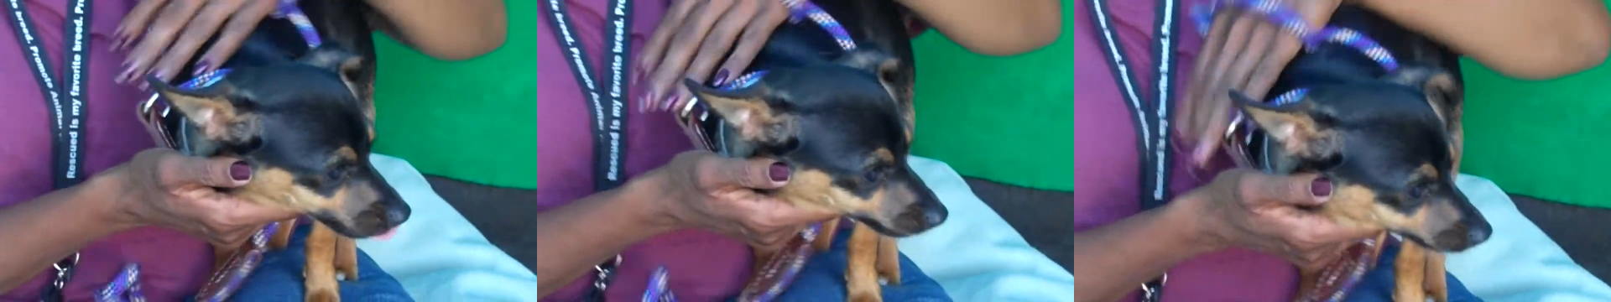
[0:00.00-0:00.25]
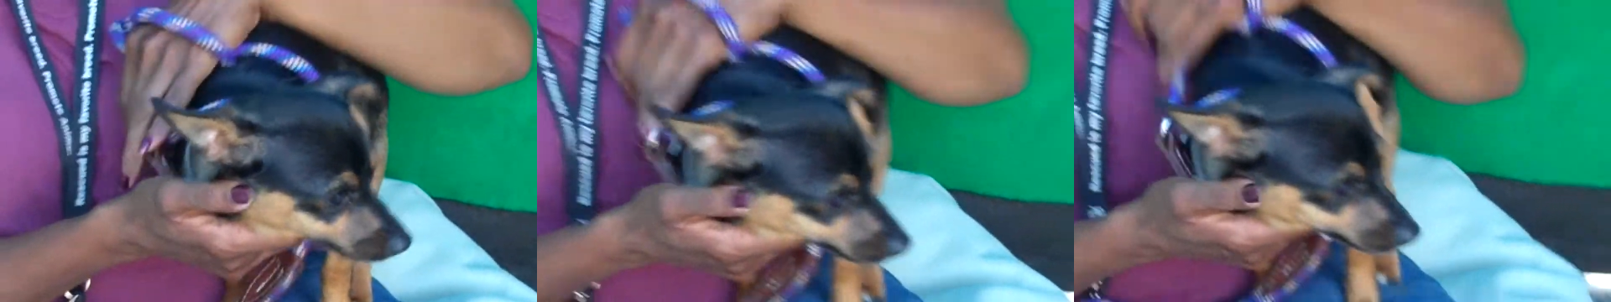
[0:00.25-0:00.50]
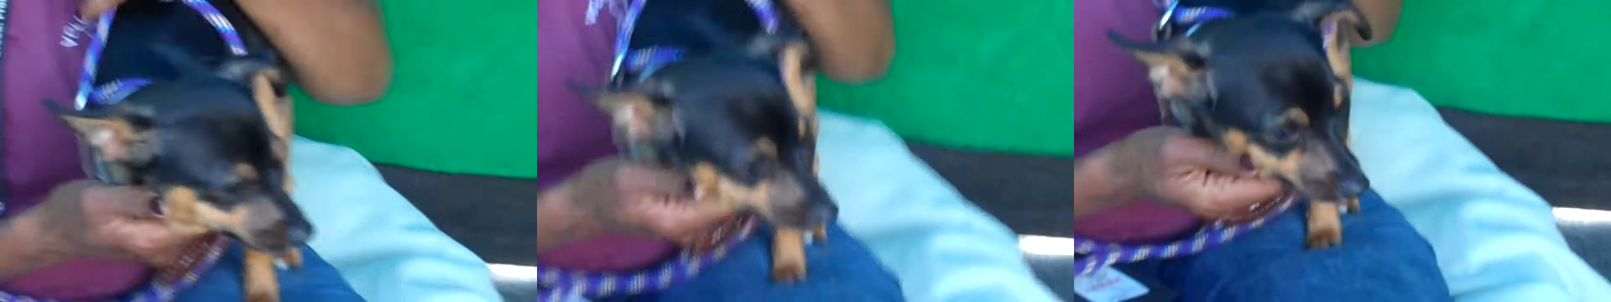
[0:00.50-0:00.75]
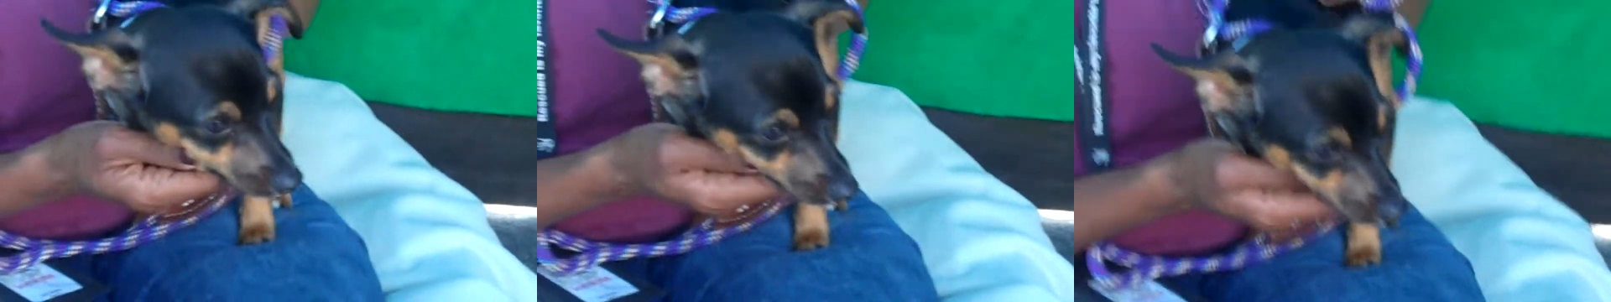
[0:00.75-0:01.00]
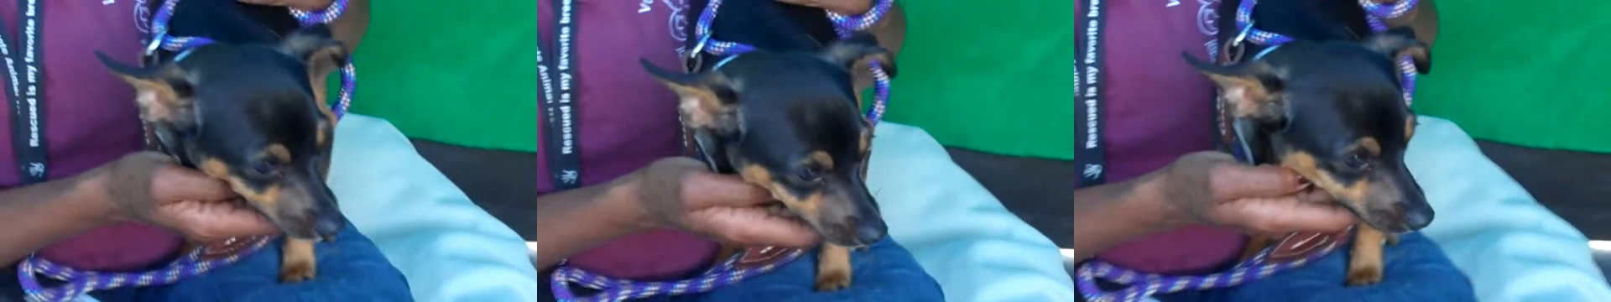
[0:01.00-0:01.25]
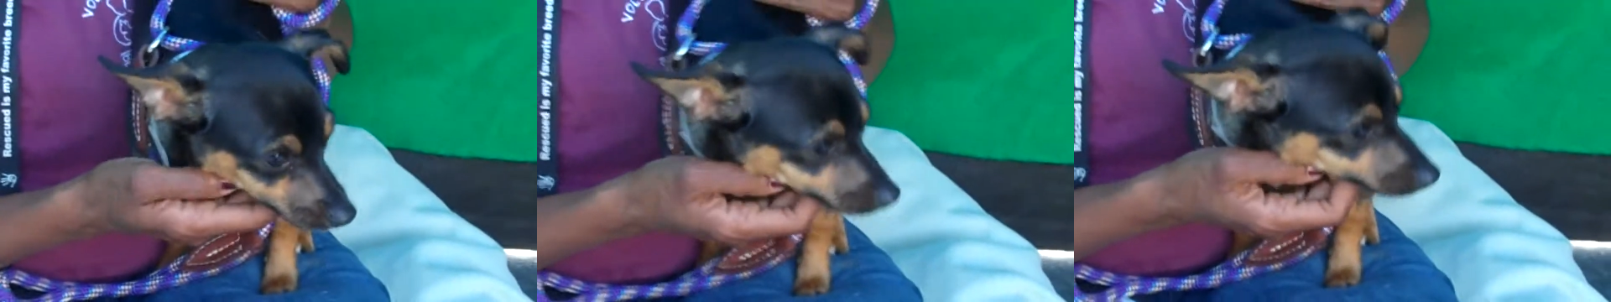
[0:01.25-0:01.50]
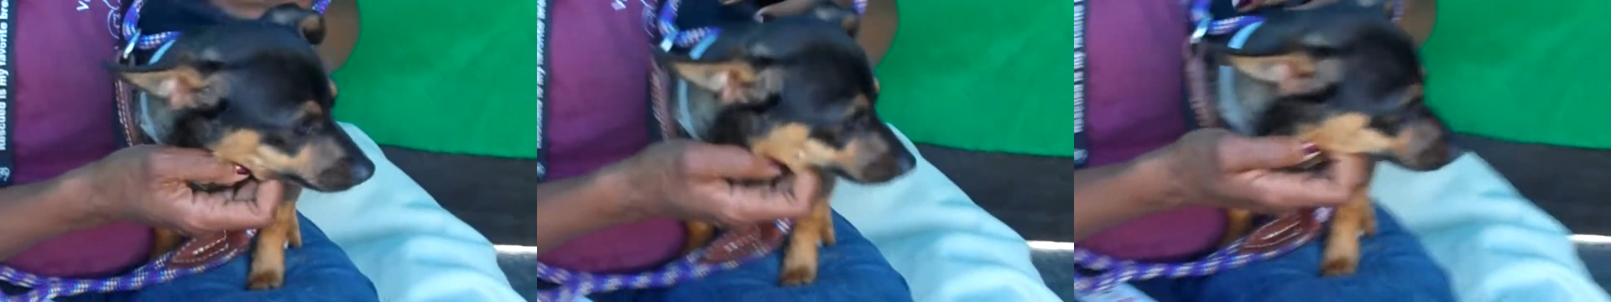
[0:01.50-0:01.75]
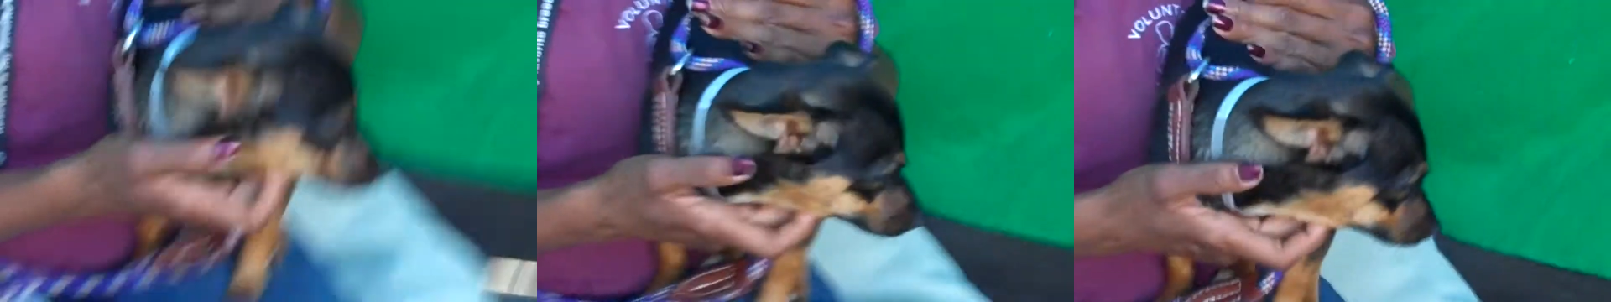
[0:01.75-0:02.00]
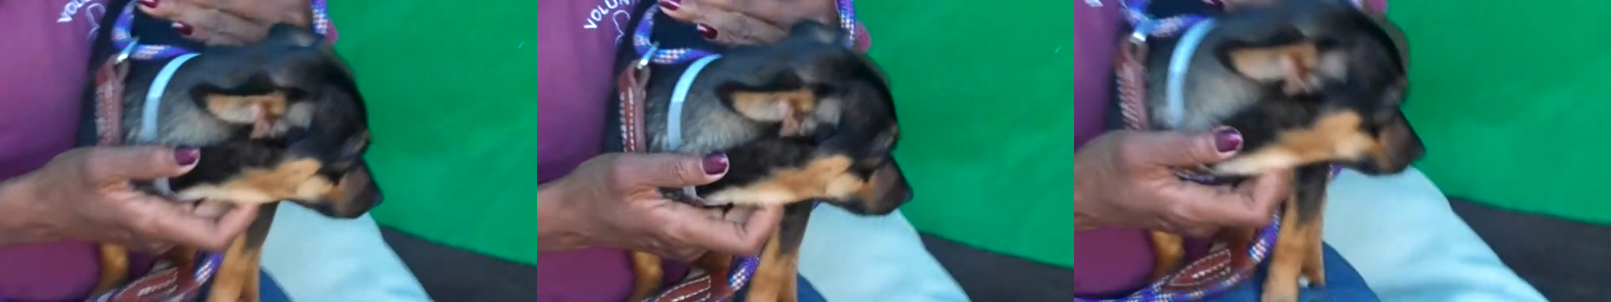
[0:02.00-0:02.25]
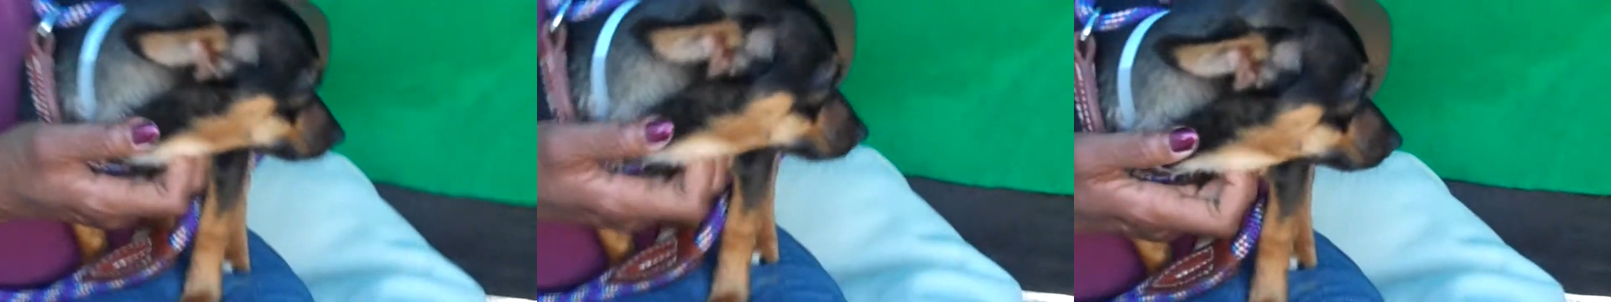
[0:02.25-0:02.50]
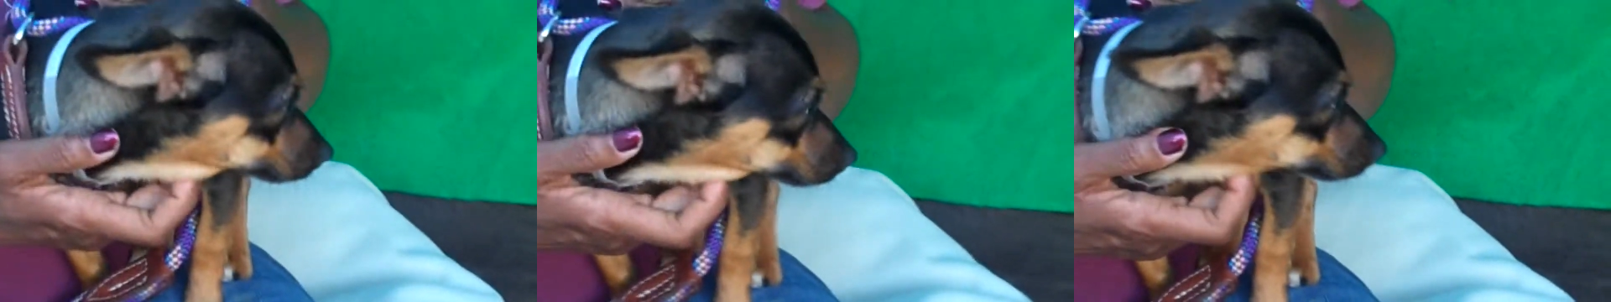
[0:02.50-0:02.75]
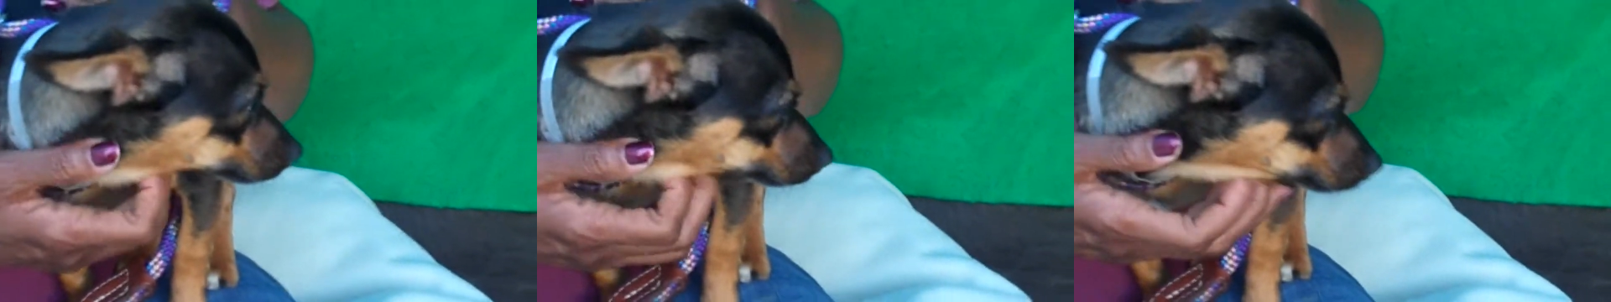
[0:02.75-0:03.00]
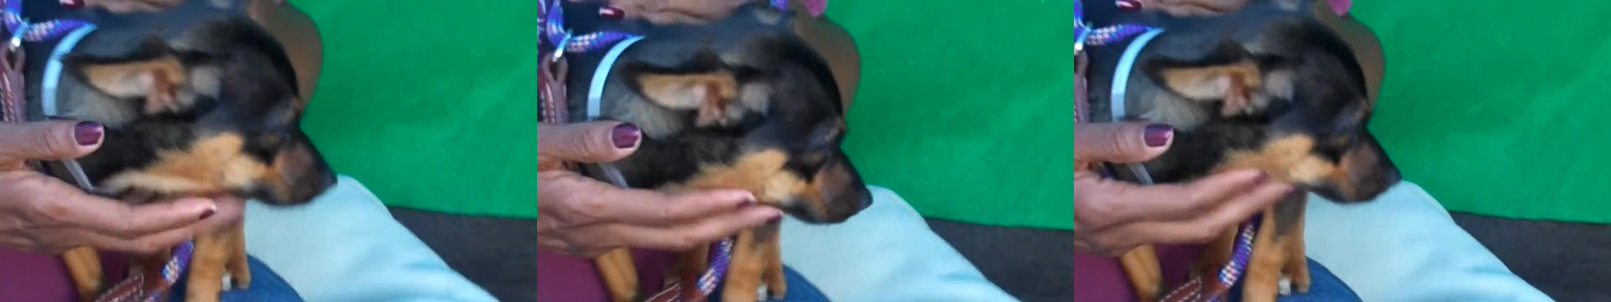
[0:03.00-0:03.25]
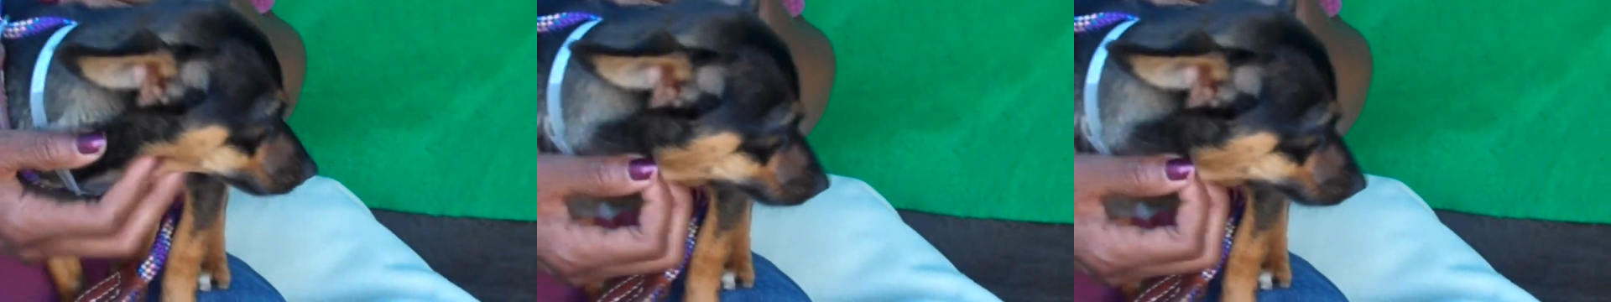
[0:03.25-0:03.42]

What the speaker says: (no speaker visible)